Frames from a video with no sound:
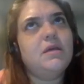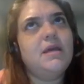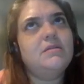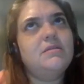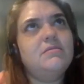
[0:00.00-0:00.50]
I
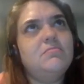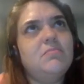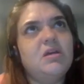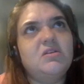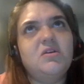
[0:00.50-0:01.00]
guess,
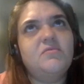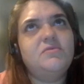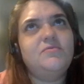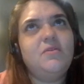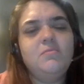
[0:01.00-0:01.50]

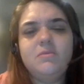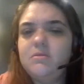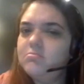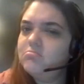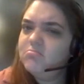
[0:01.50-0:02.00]
Microsoft Forms,